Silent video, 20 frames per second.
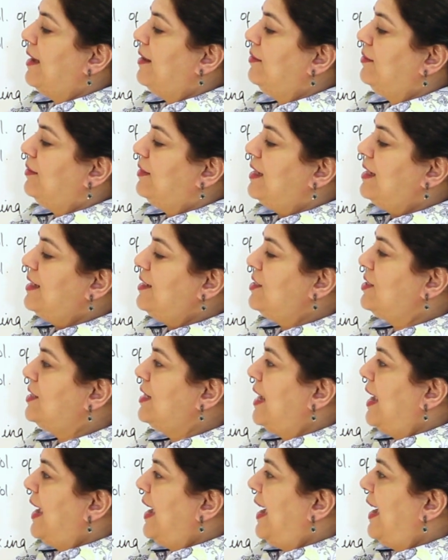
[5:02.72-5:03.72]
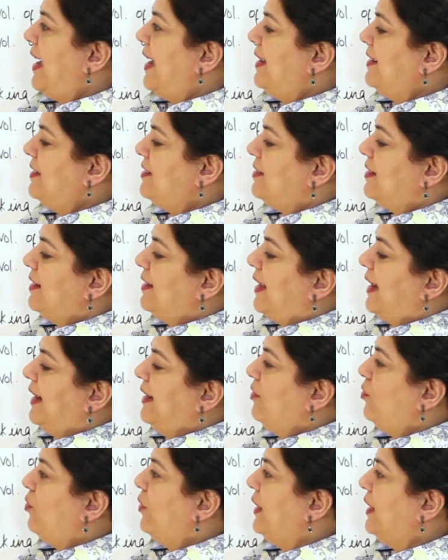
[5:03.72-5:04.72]
this and the
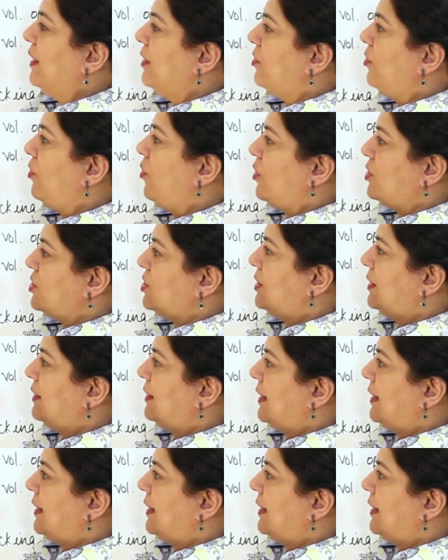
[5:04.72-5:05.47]
line going across,